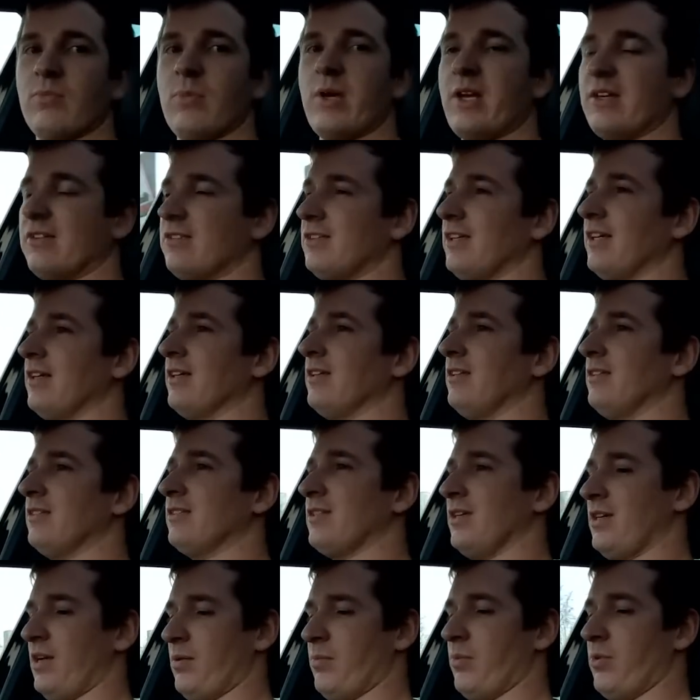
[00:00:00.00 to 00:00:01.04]
with a single
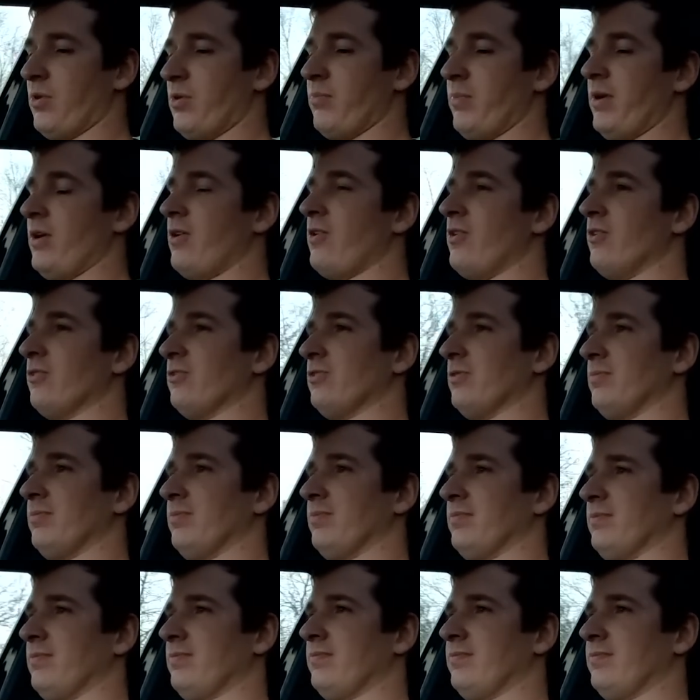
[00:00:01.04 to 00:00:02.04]
turbo, it'd be awesome.